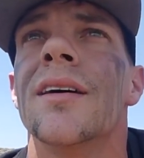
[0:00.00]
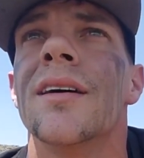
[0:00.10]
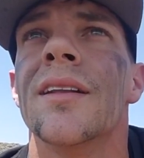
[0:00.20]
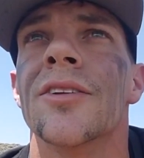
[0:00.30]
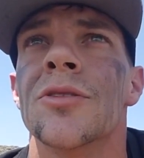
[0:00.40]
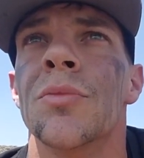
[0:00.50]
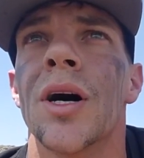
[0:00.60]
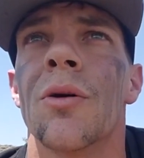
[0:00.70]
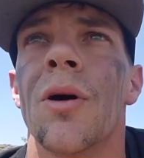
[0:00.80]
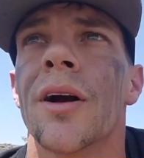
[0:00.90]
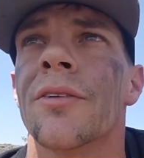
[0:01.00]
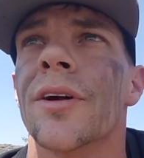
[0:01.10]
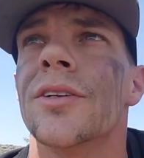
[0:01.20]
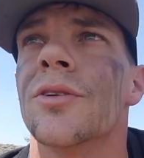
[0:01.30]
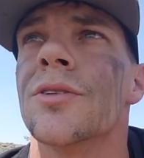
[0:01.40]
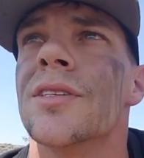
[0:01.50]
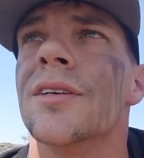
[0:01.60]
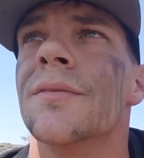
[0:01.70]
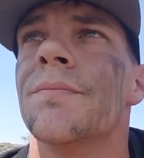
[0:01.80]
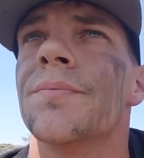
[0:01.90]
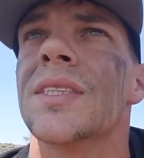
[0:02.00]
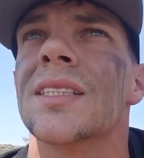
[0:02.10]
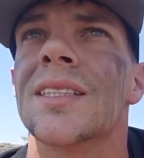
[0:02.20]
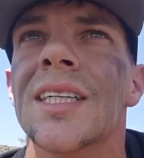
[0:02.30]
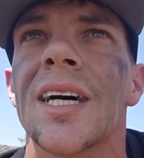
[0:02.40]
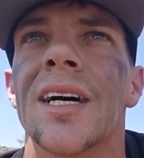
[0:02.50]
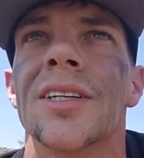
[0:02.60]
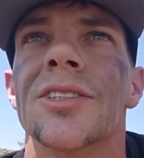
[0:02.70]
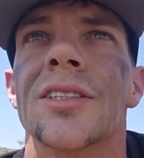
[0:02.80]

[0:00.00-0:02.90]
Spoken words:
and there's a buck walking right towards it. Gosh.